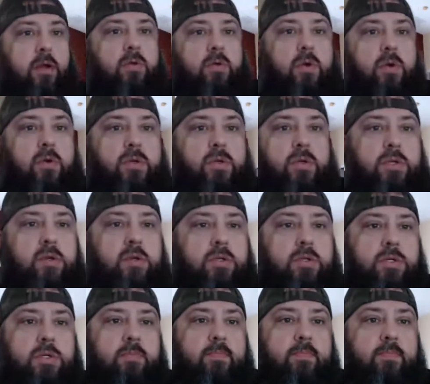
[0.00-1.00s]
you can't
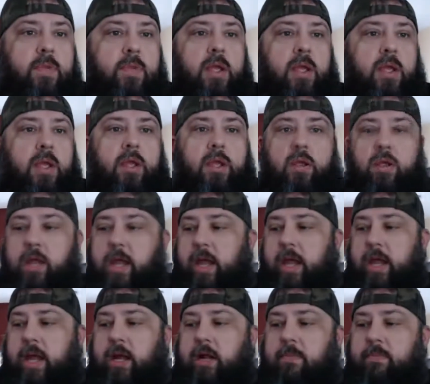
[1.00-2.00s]
get them,
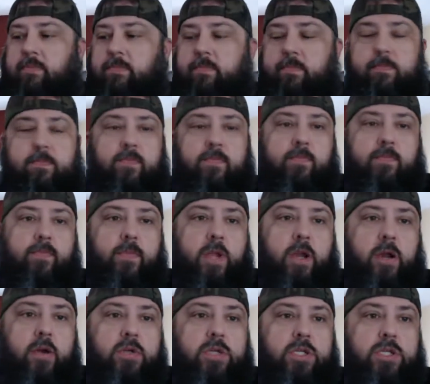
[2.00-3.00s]
just from
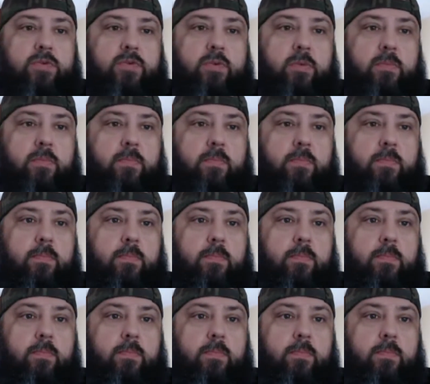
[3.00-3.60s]
anywhere.